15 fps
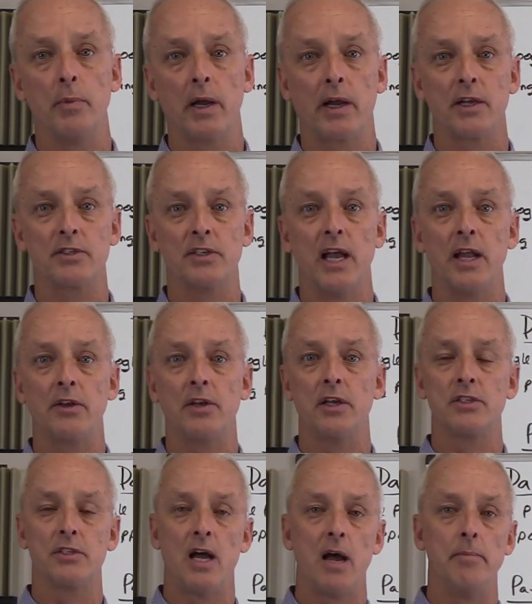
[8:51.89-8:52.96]
because that
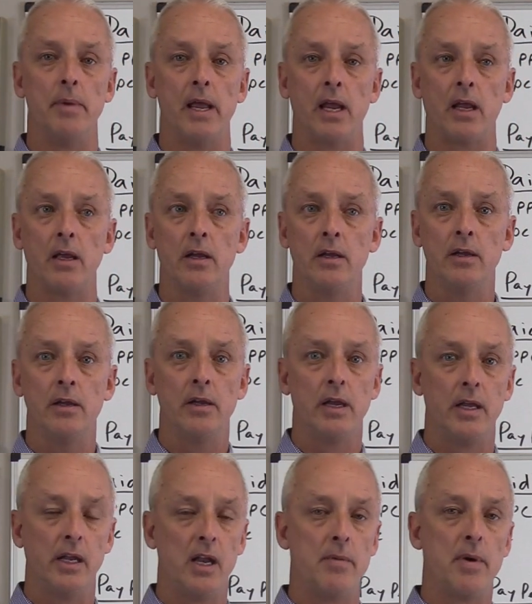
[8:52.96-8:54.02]
does not make
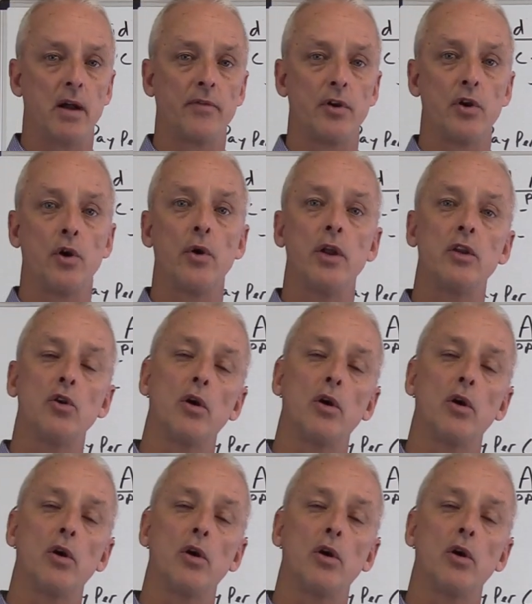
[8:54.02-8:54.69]
it any better for you.